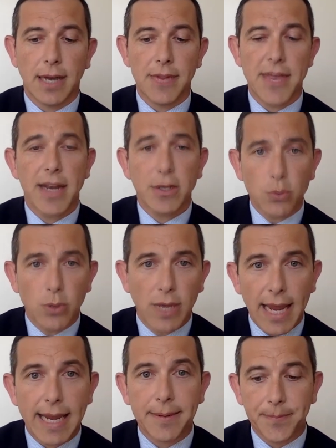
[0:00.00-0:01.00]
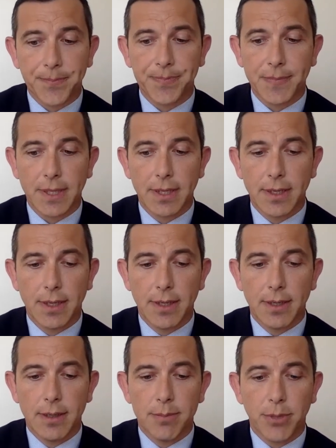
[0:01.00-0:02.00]
And that is okay.
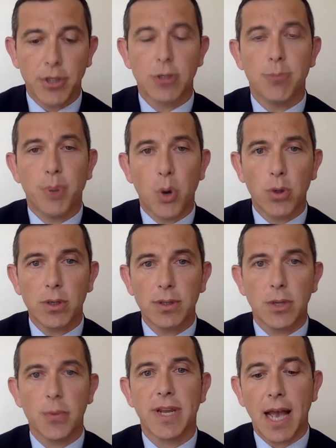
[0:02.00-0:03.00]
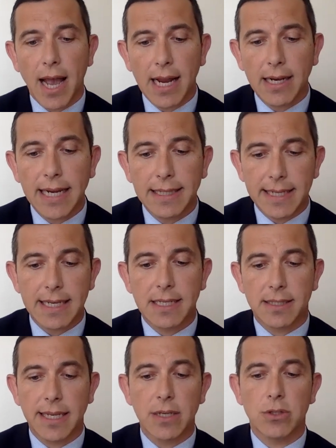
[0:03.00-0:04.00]
But it's important that we highlight
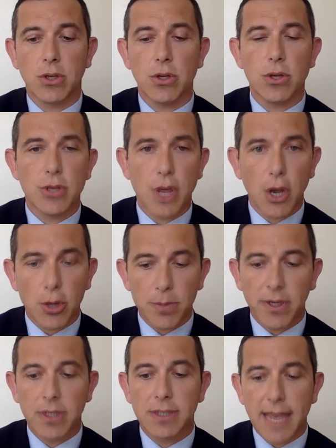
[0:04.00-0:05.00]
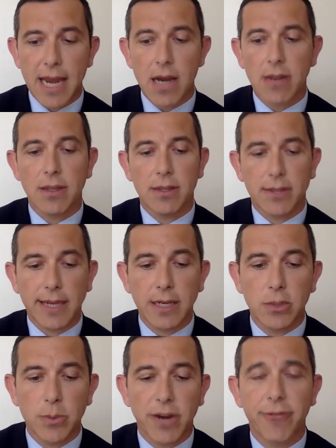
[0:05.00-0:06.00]
these things to you now, because they are the
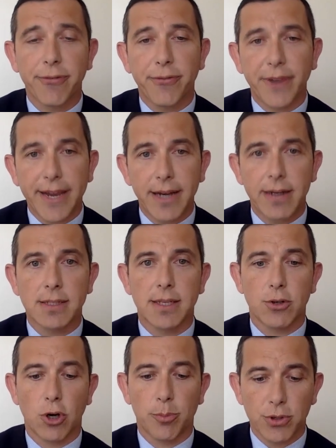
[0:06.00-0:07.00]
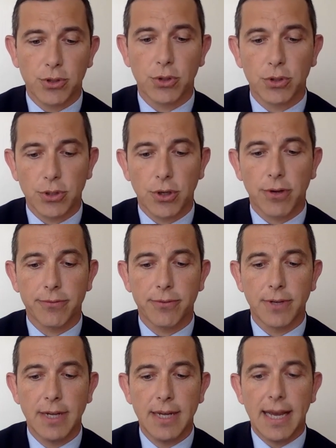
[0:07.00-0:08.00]
things we are fearless in our pursuit of.
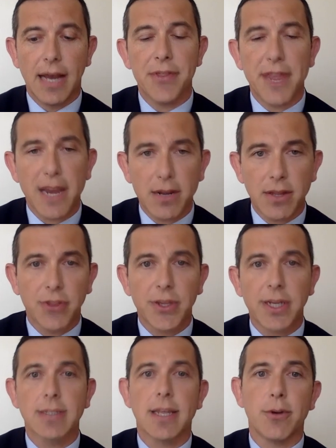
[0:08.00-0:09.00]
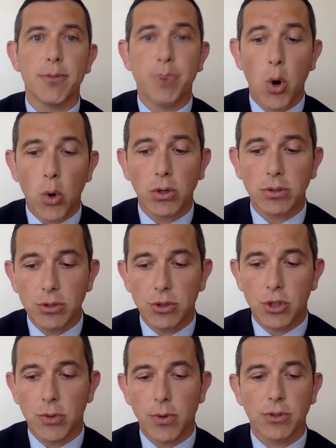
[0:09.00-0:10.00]
And they are the things that are important
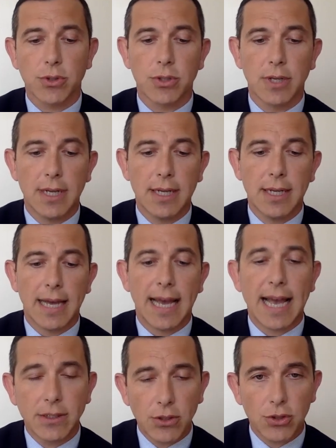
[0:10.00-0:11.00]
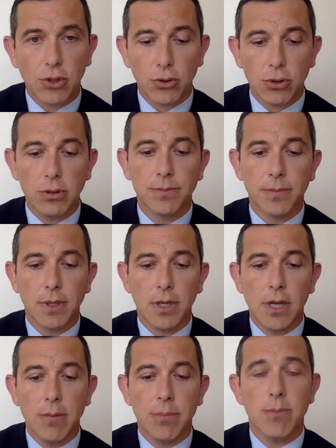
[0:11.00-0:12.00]
to us as a school.
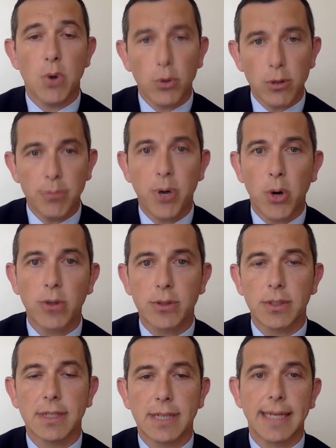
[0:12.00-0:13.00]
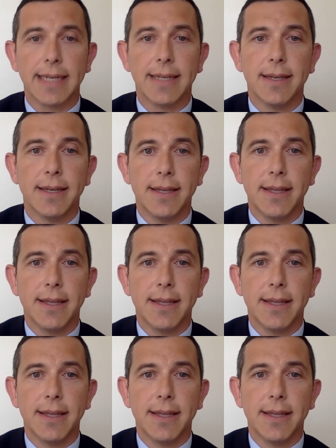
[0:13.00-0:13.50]
But more importantly,